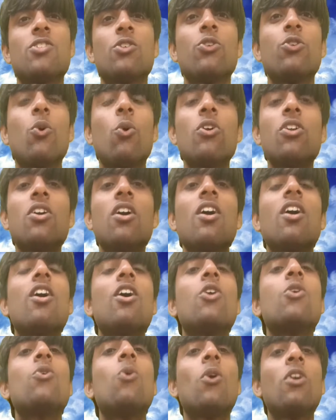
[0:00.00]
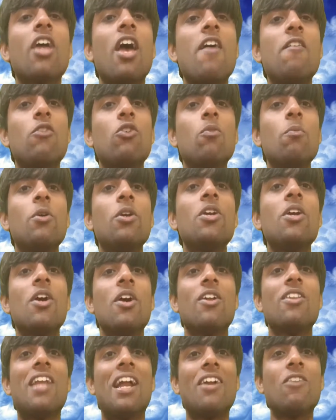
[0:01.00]
So you don't have to be
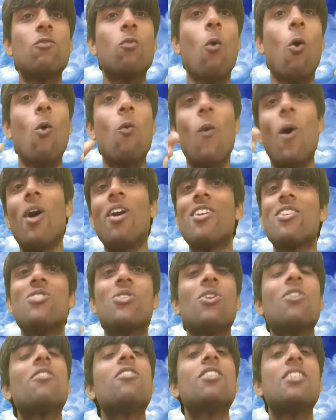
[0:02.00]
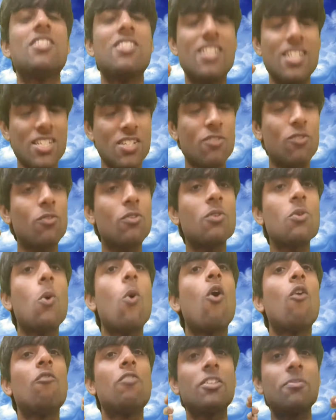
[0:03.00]
that what is on, just
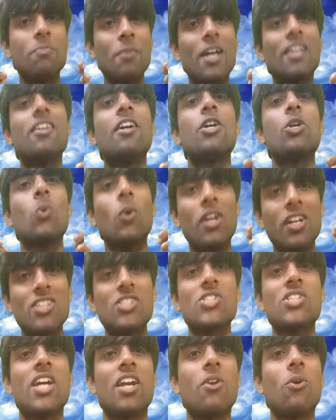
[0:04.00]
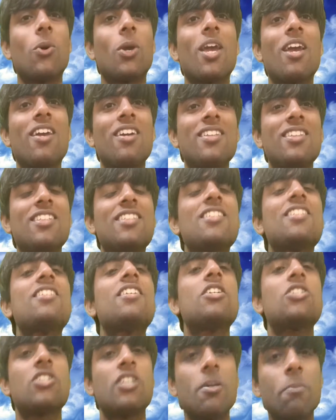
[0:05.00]
go with method to understand. Okay, this is
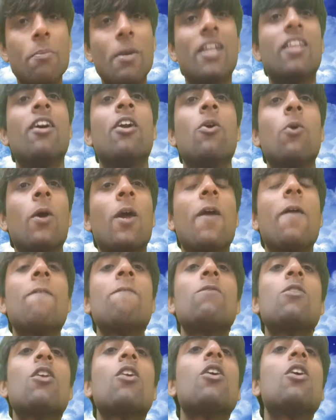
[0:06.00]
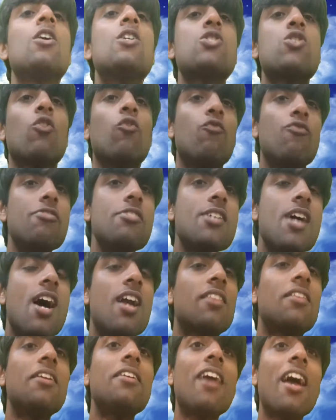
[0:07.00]
just a method. Okay, so we
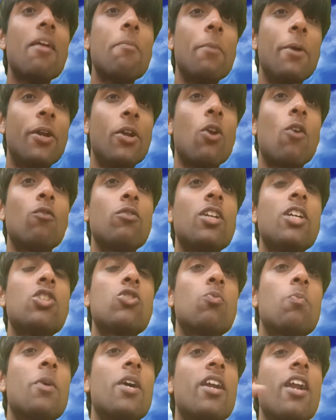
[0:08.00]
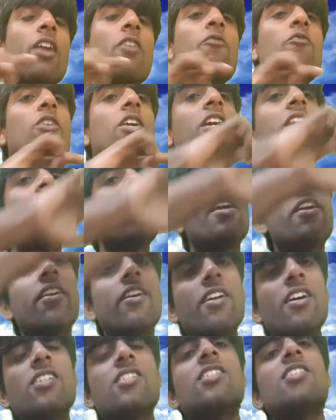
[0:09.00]
are the diameter of the sphere and we created
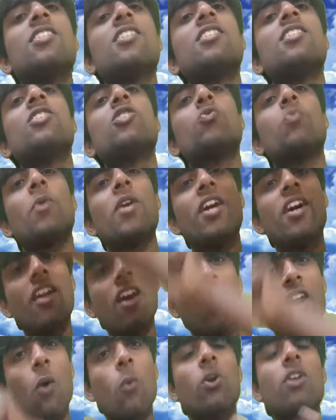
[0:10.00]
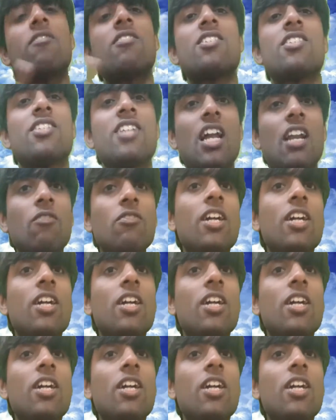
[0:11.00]
a sphere around ourselves.